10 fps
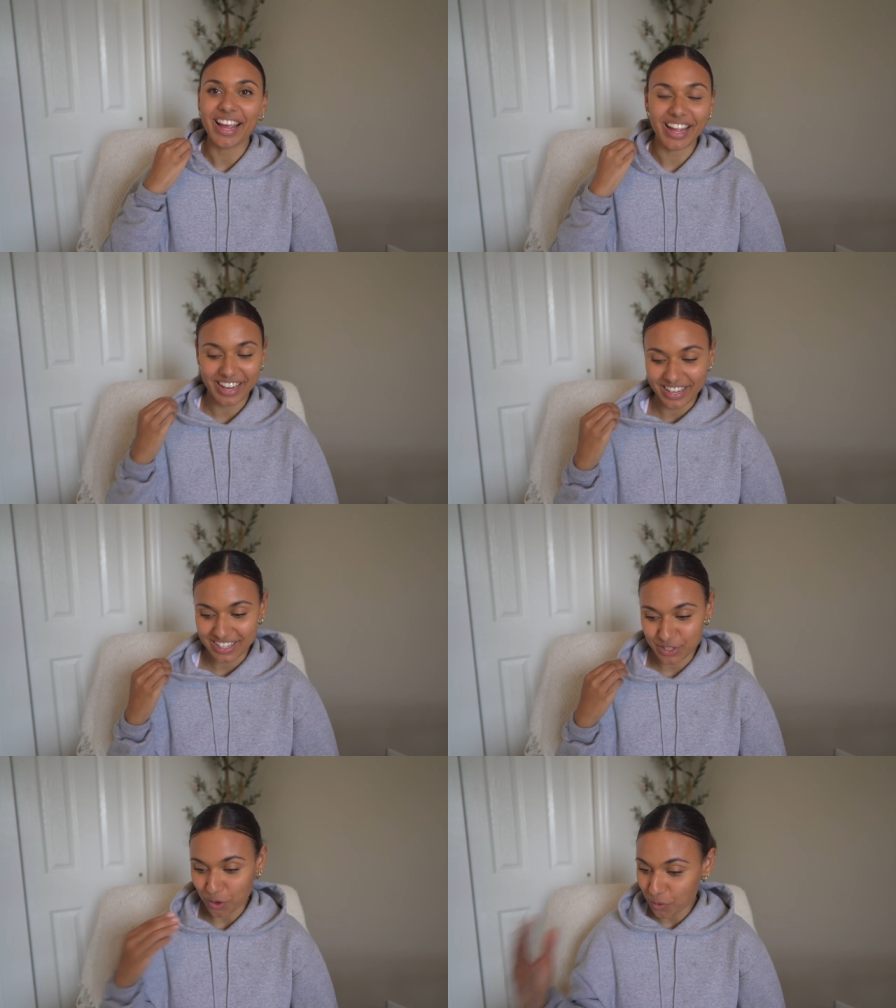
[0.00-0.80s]

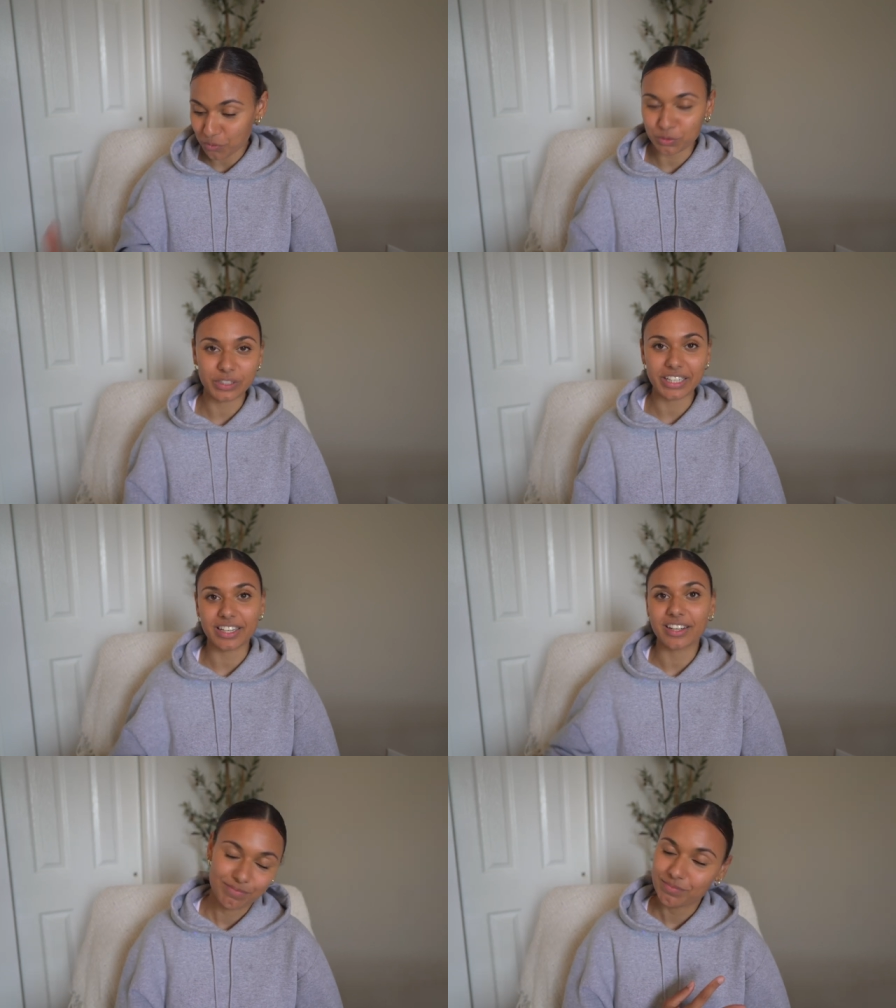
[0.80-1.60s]
and
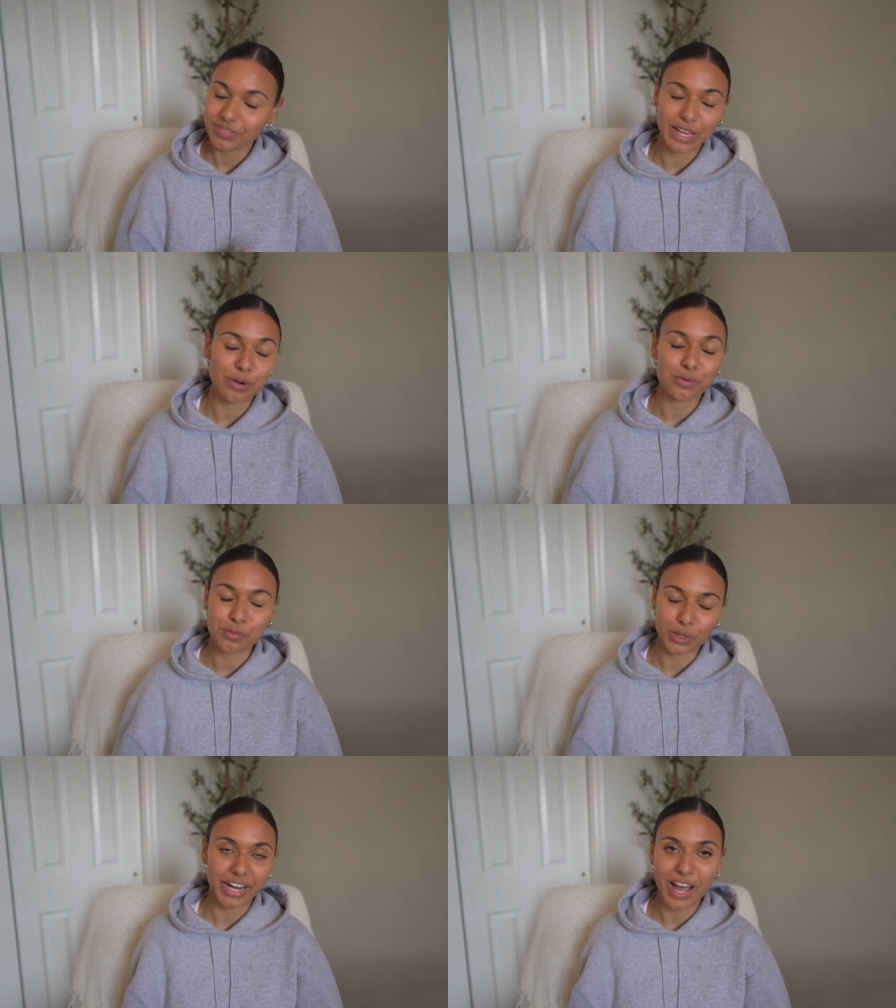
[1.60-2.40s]
hopefully it will
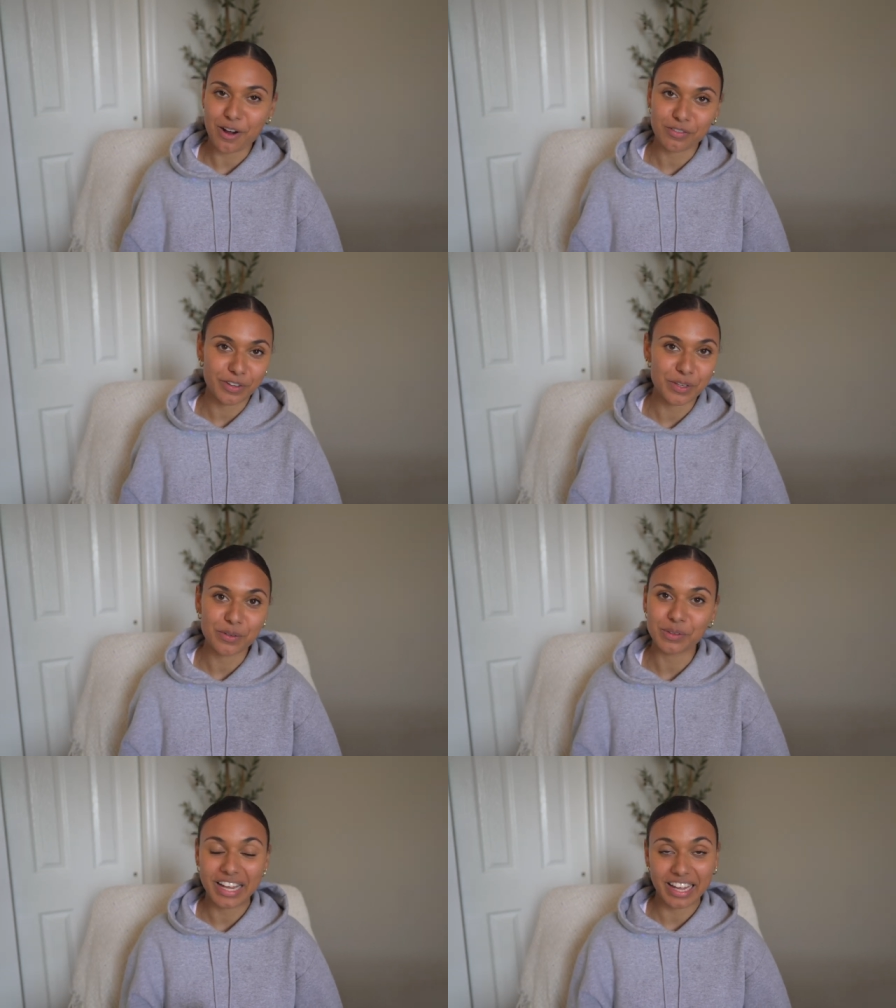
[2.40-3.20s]
work out for
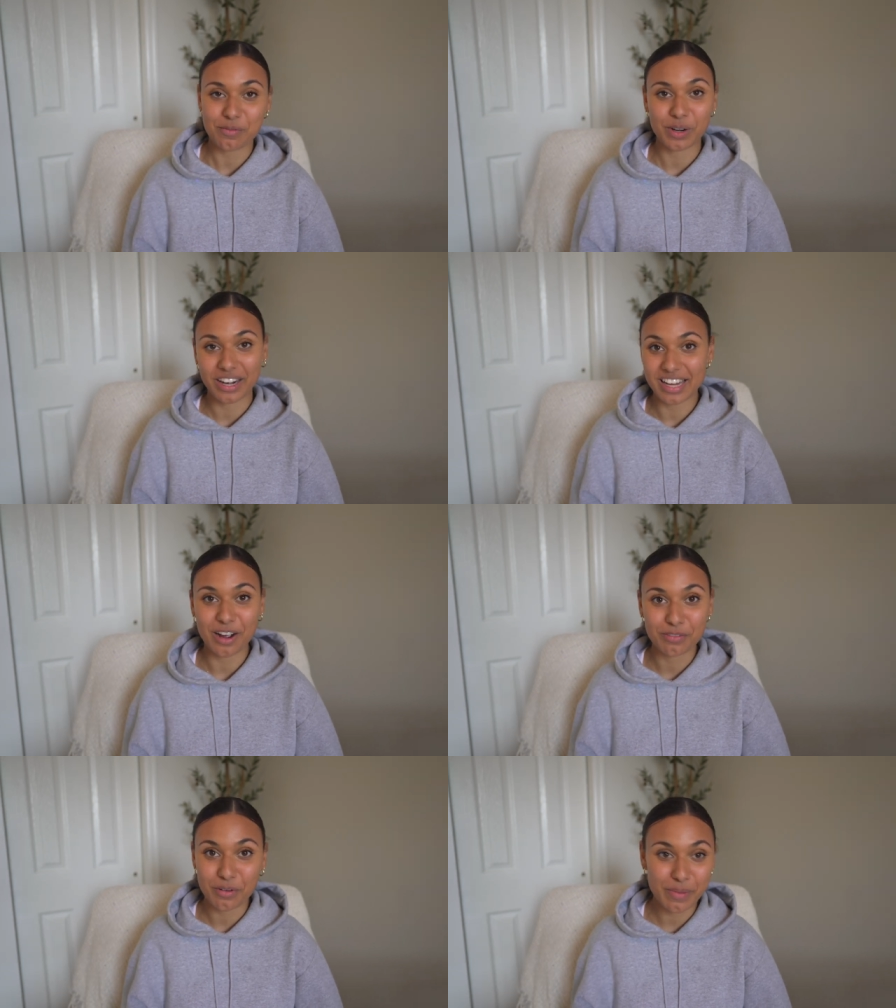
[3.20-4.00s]
you like it worked
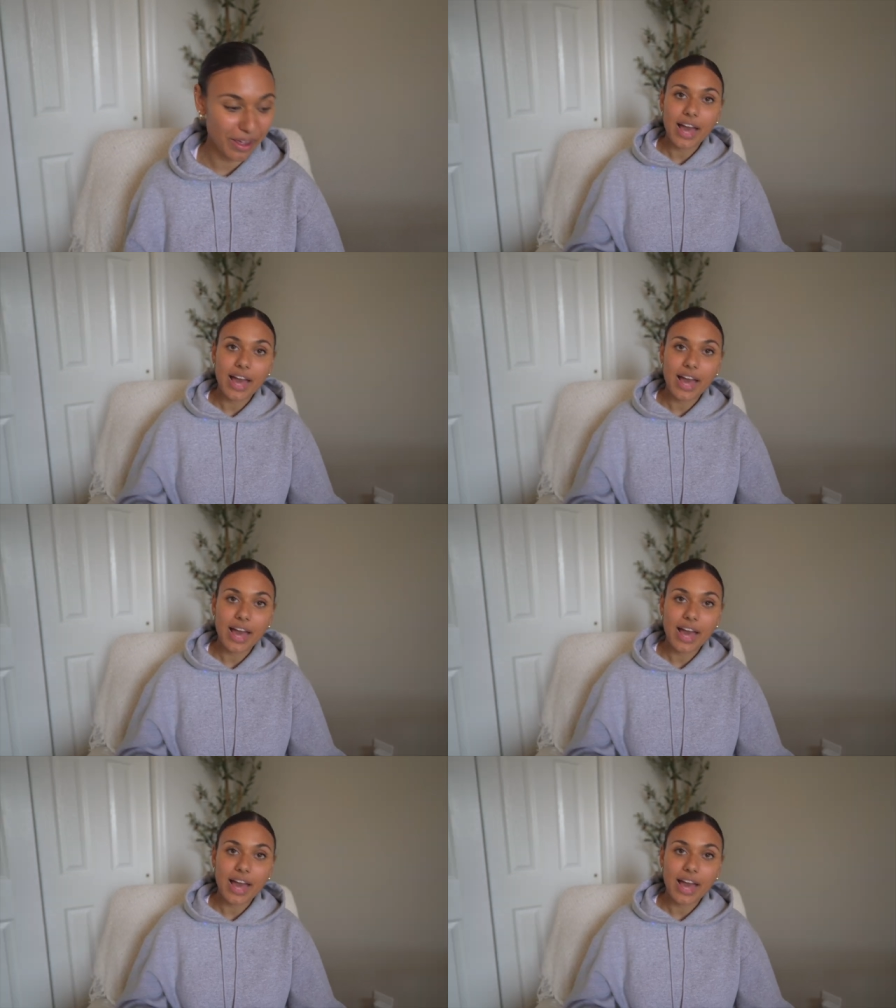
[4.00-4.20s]
out for me.